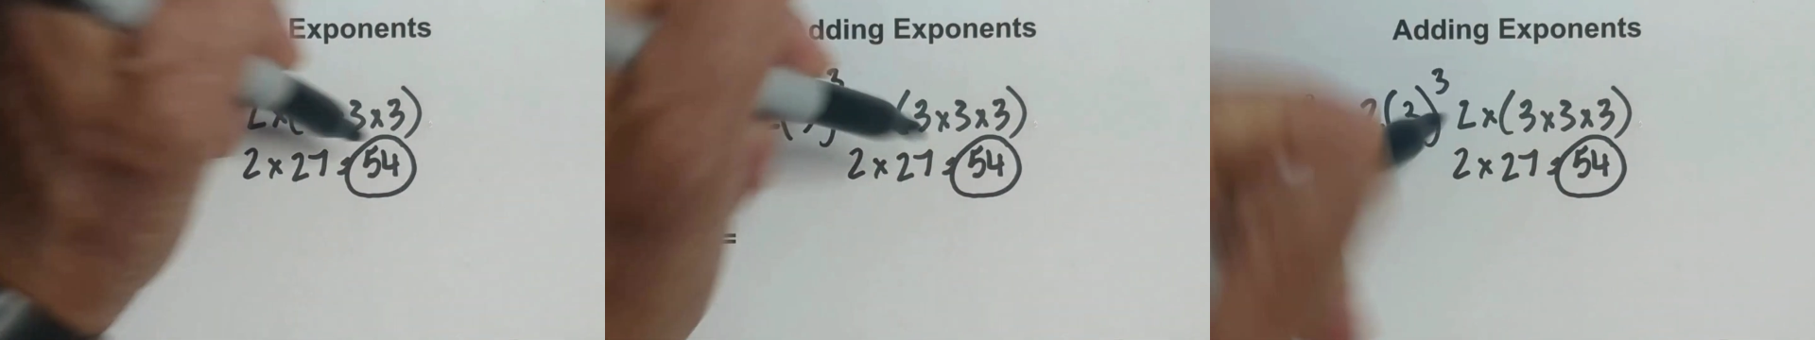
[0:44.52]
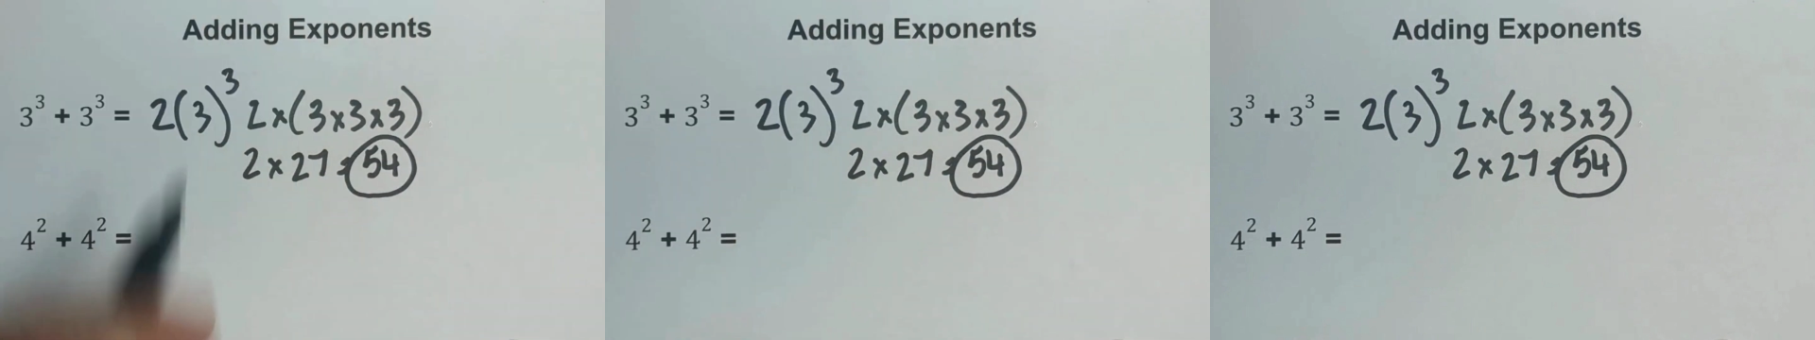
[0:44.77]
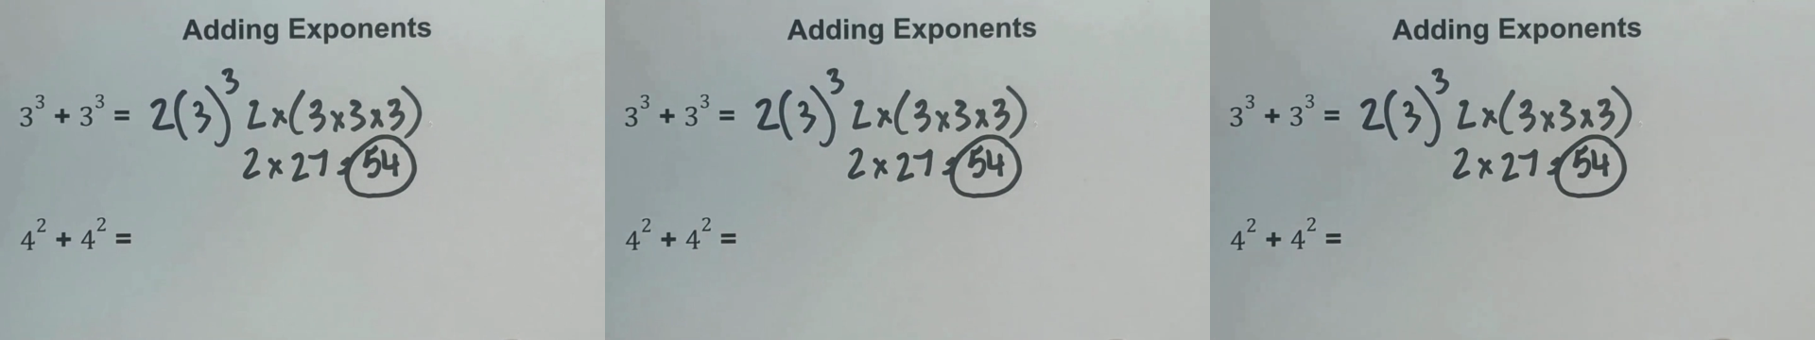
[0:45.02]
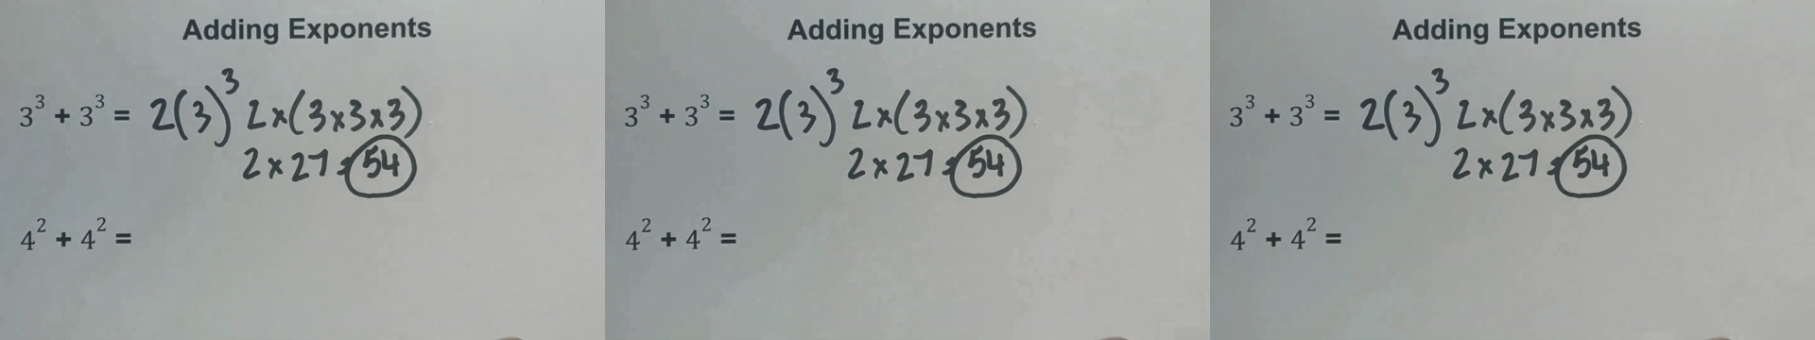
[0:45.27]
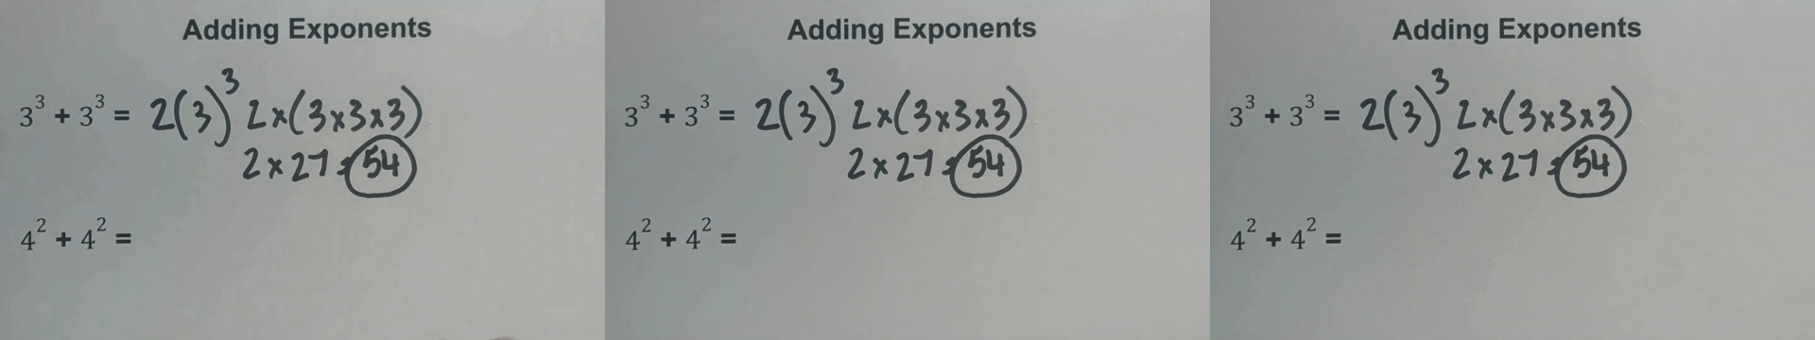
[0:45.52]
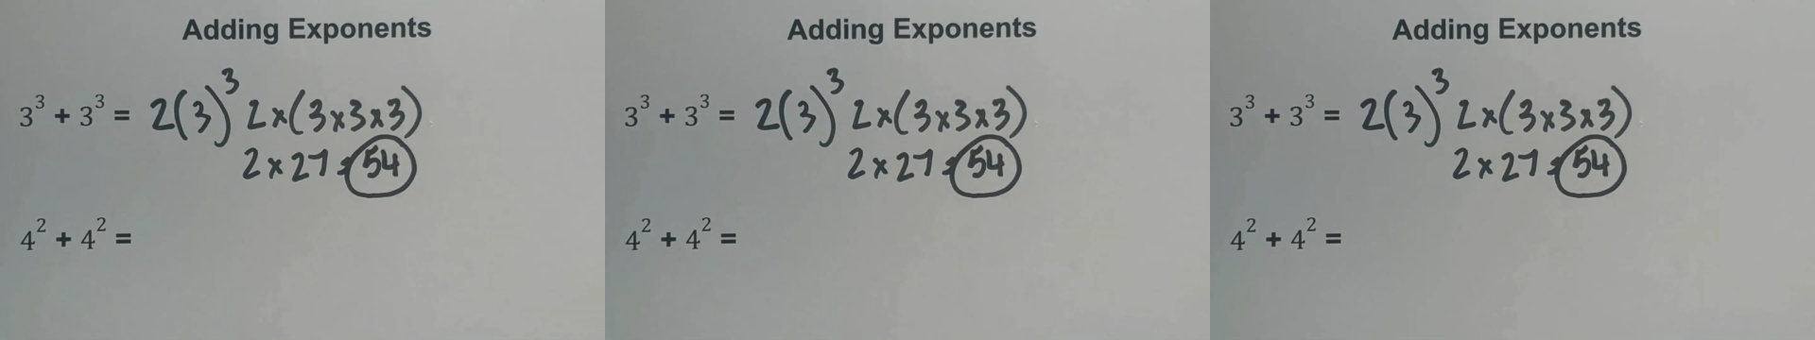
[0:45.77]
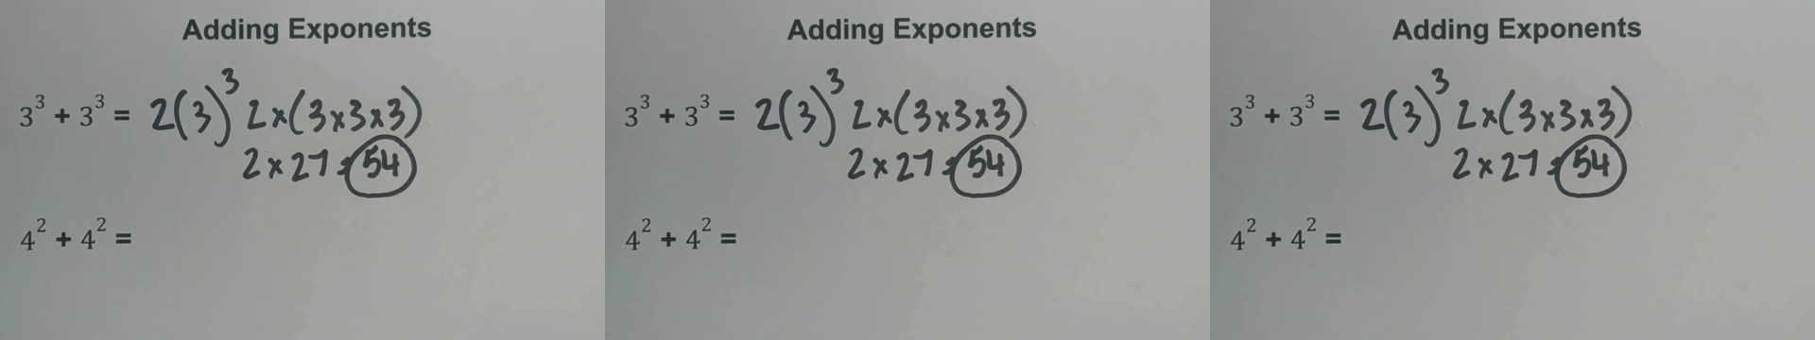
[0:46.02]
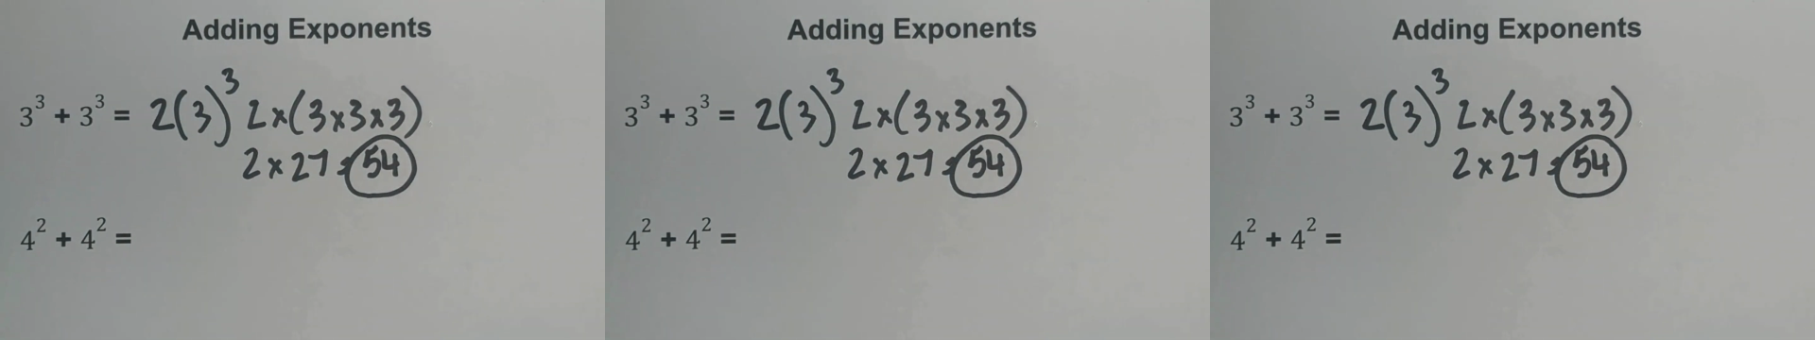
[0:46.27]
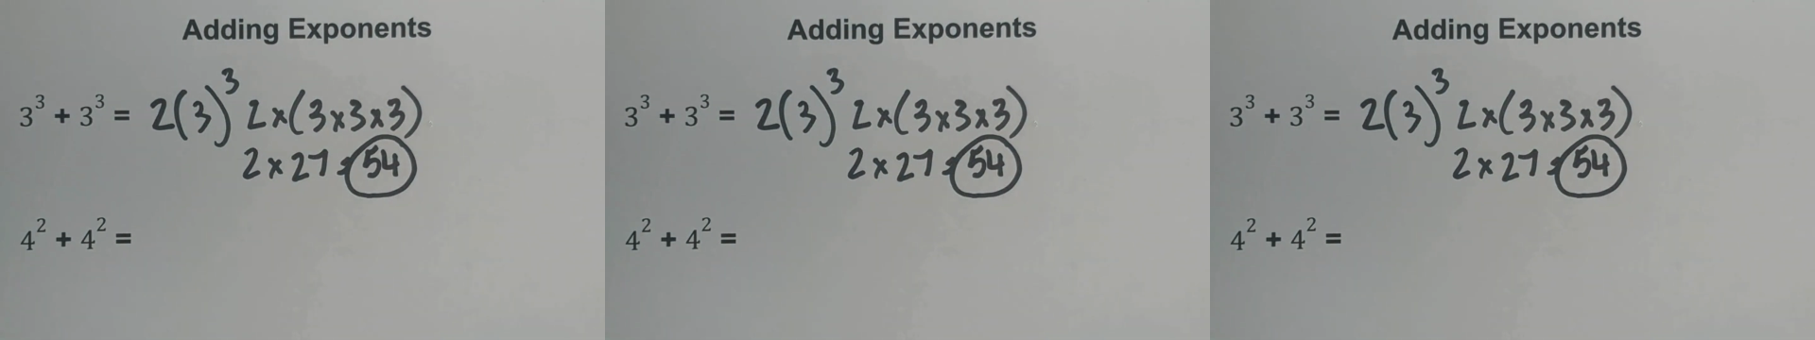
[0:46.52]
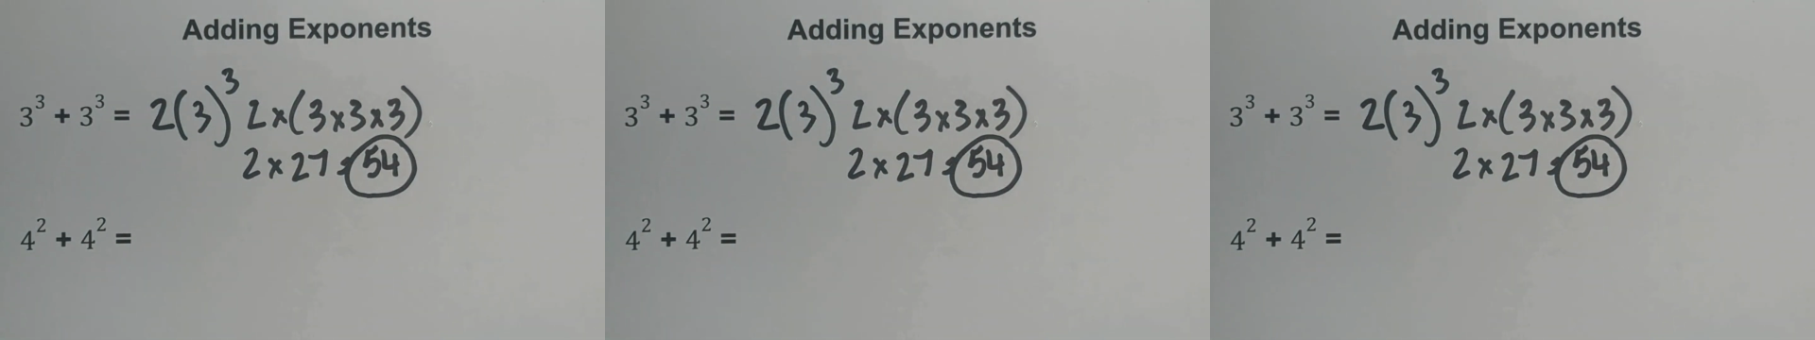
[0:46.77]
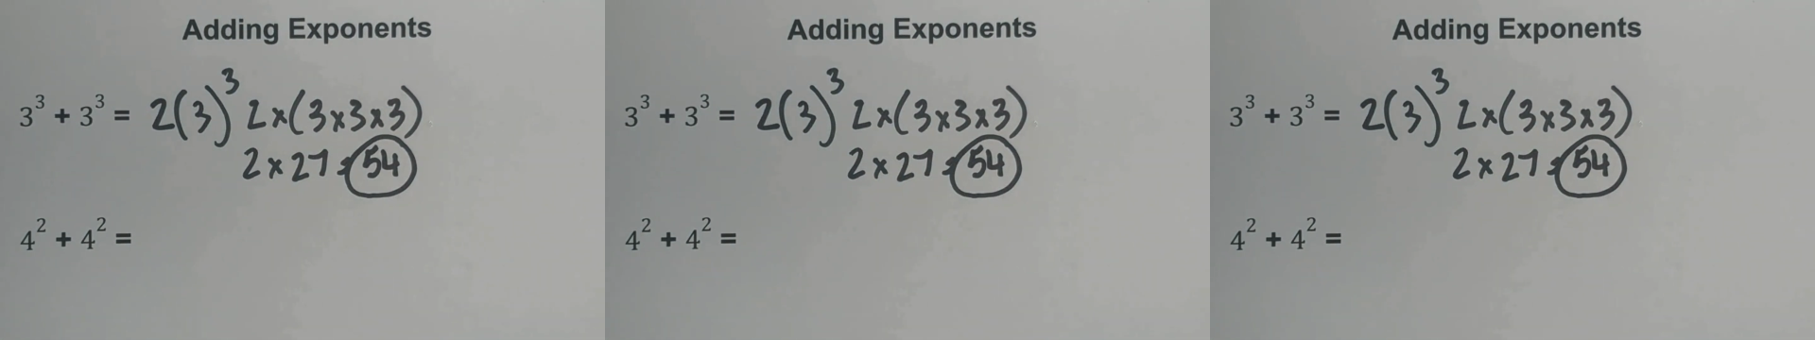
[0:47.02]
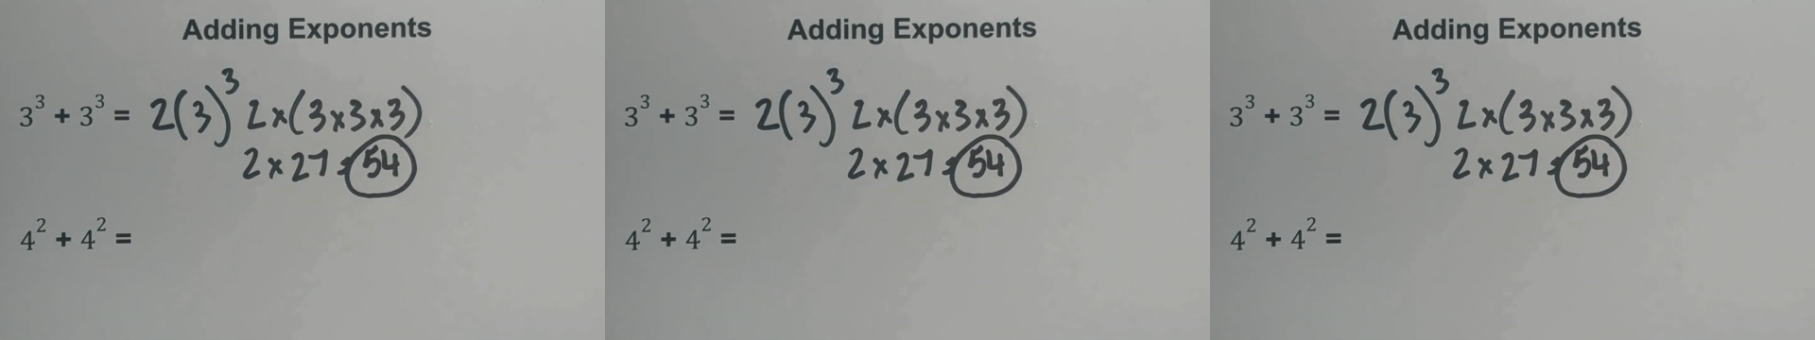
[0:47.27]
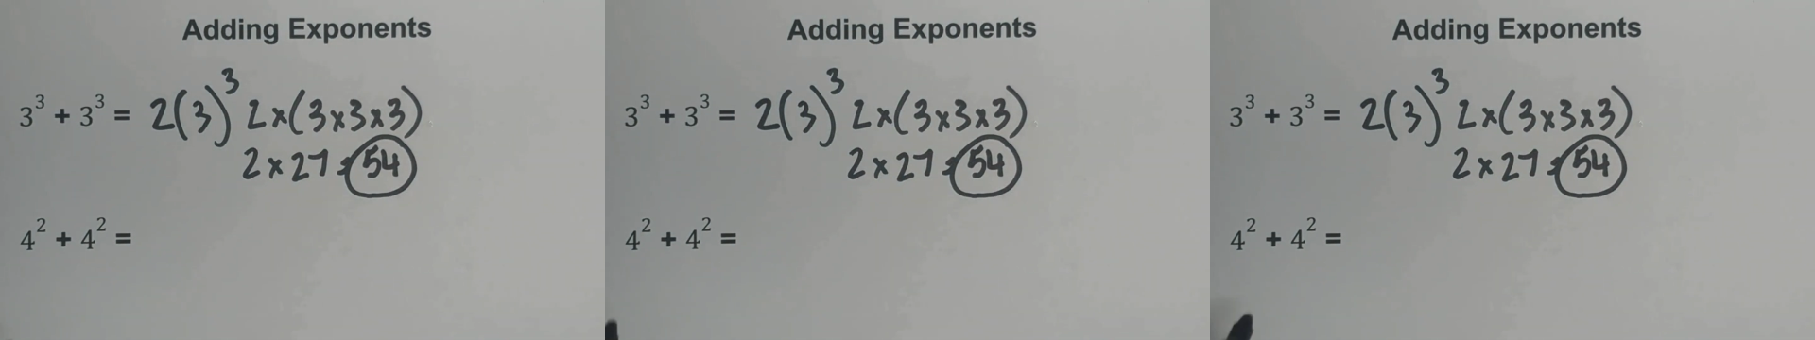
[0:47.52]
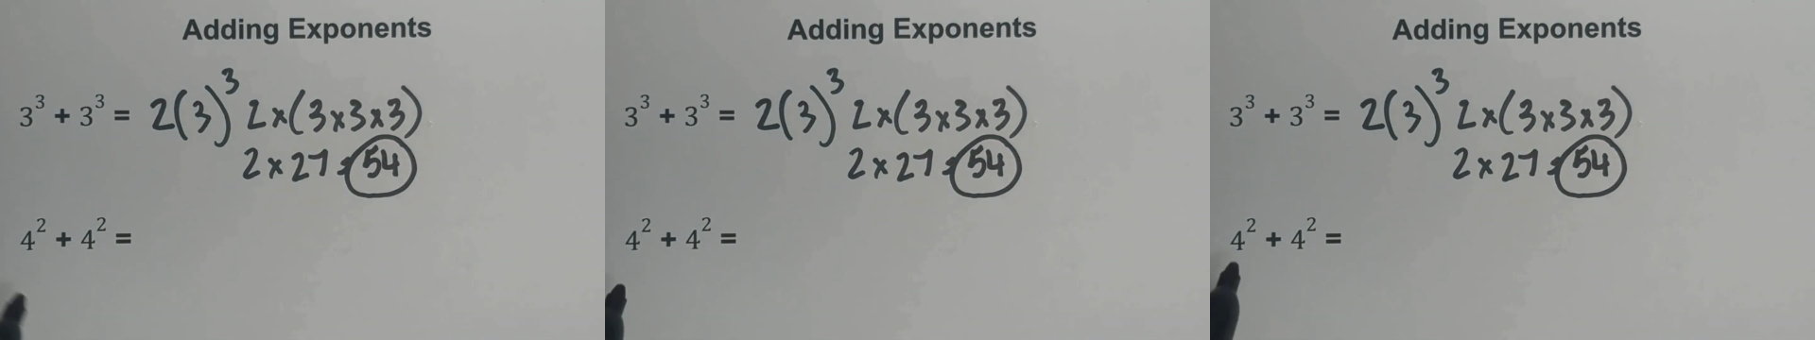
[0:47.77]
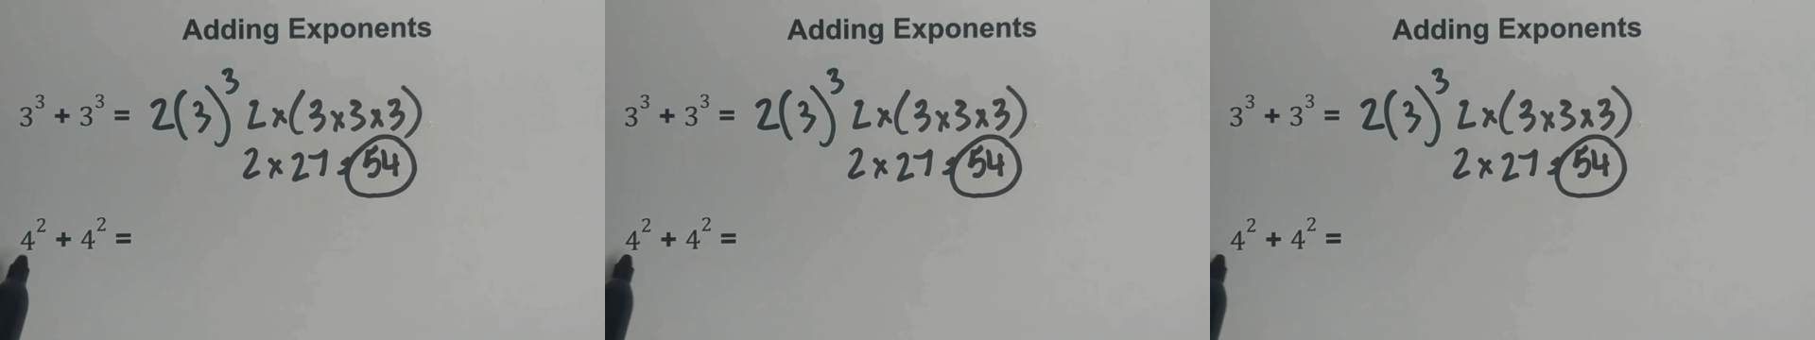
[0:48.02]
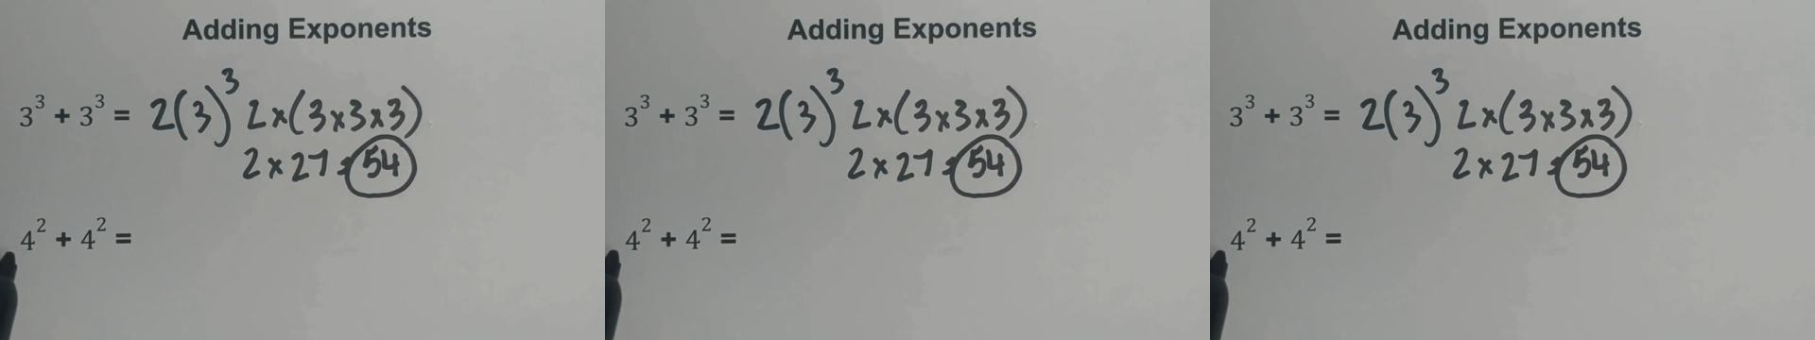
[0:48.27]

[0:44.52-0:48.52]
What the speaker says: Nobody's mouth can be seen.